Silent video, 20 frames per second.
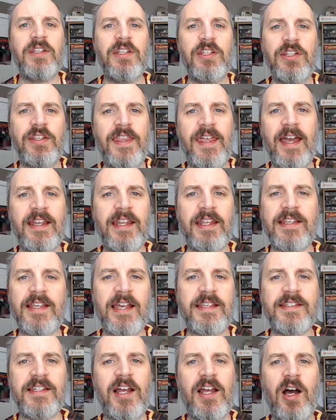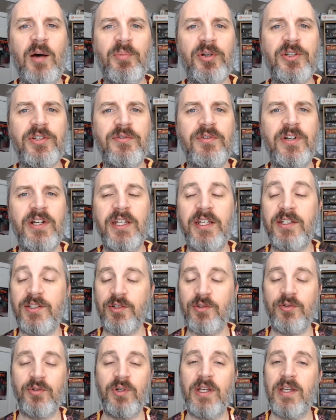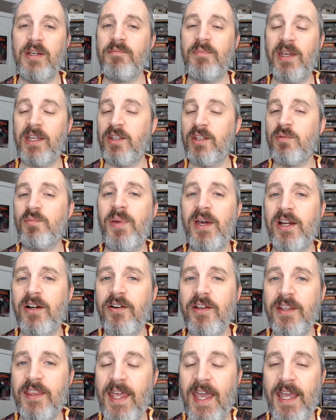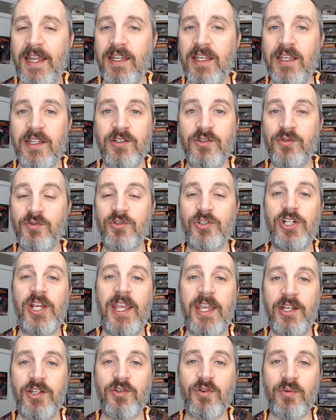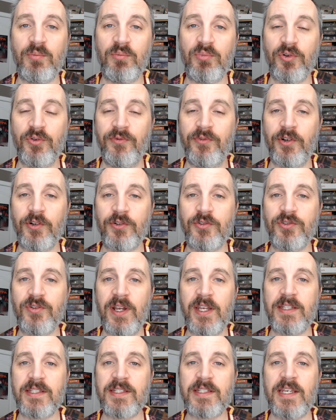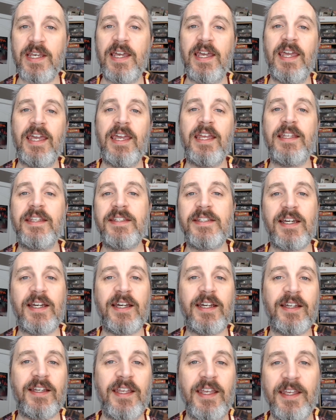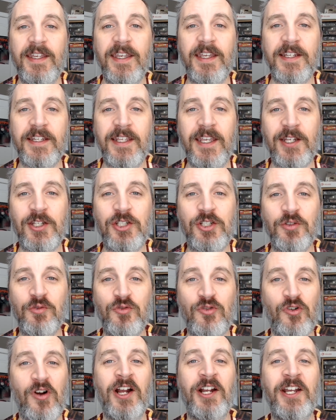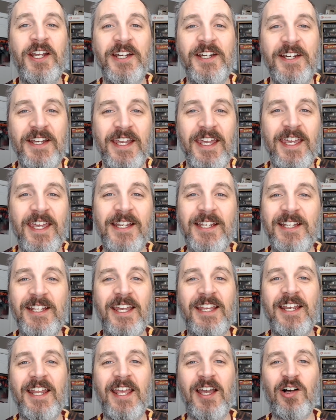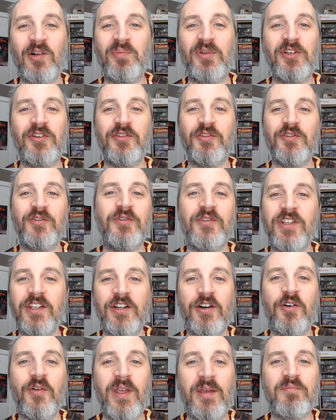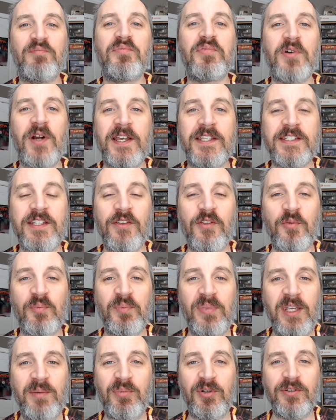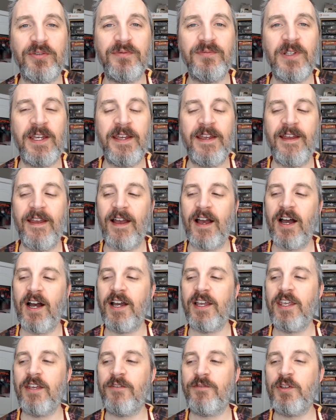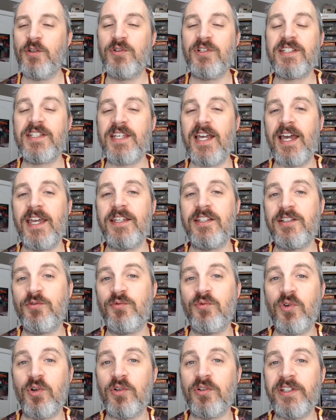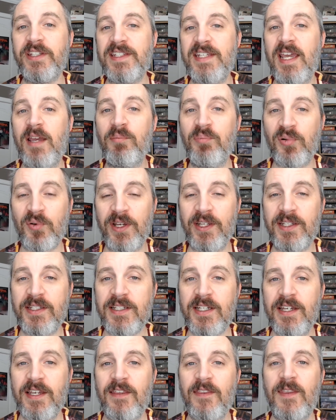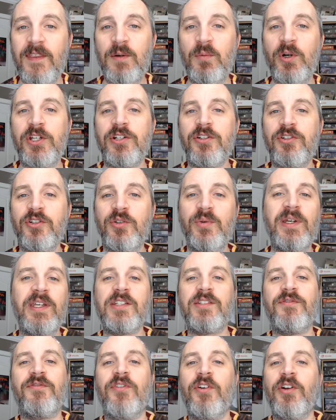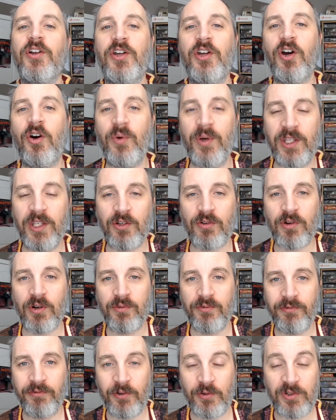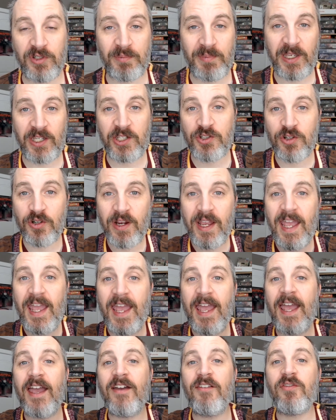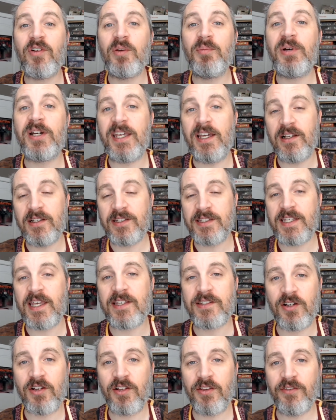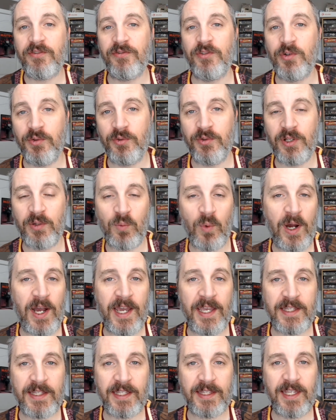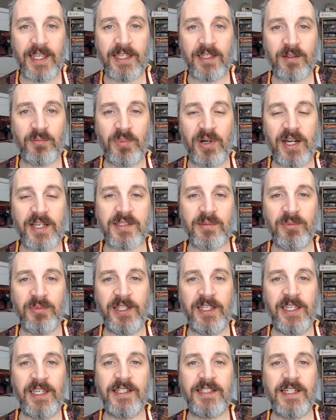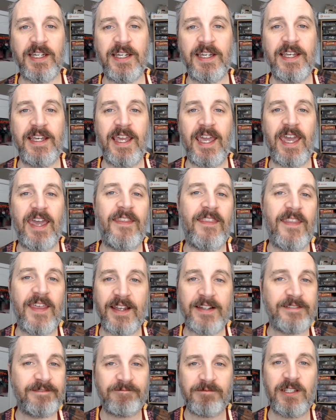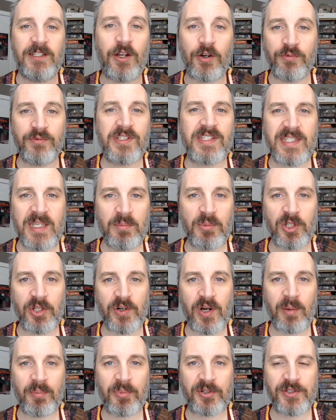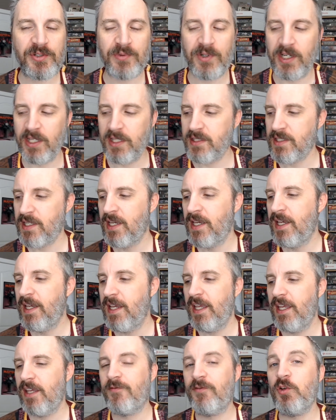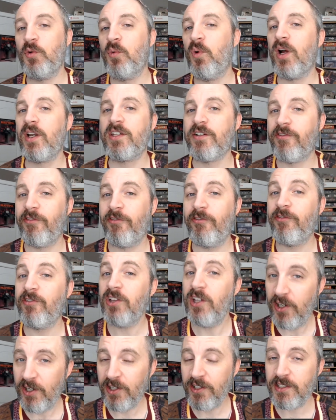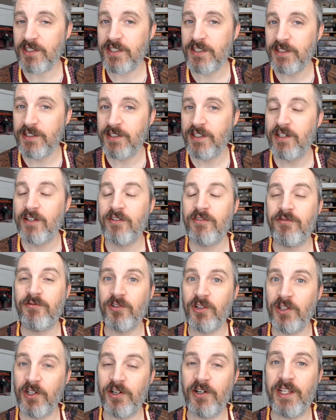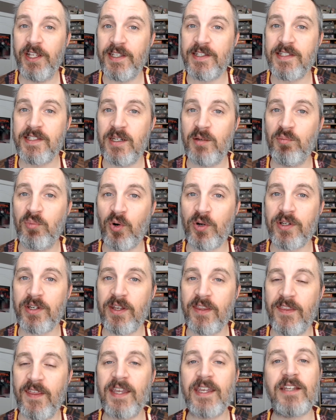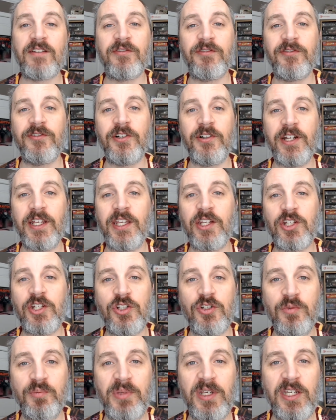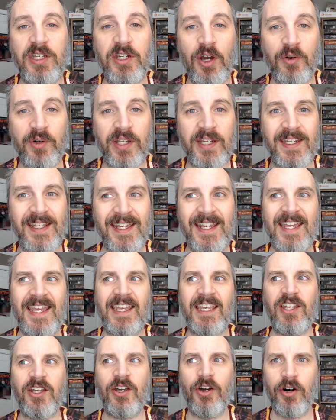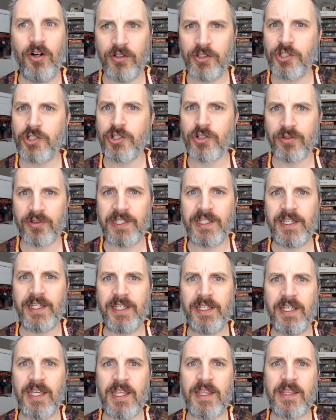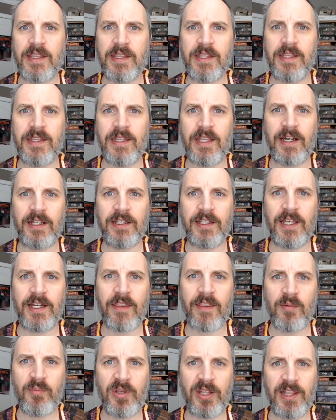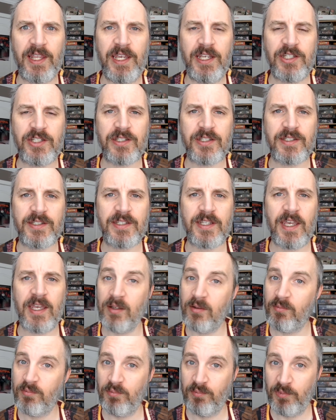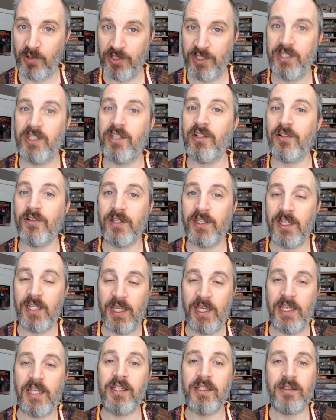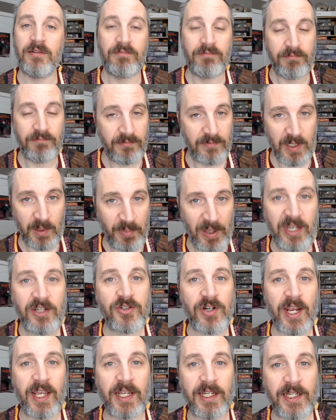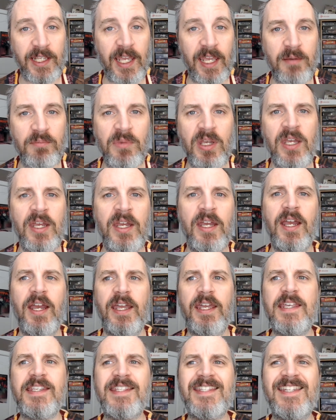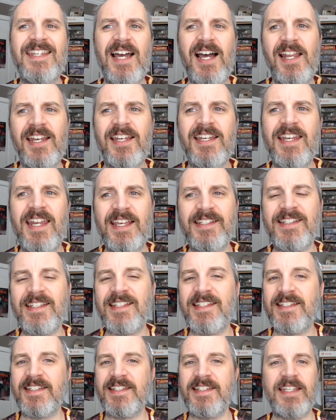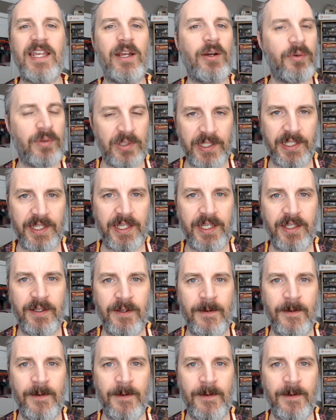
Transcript: that it has an opportunity to make you better at that, to change or improve your traits. It can get you drunk. It can help you, impress other people. If you decide to roll temperate, then what you're doing is forgoing your own food to make sure everybody else has all the food and wine that they can possibly eat. And then, similar opportunities. If you want to flirt, flirting is an important thing. And flirting, it should be noted, culturally in a lot of the Middle Ages, and particularly in the Pendragon game, is not necessarily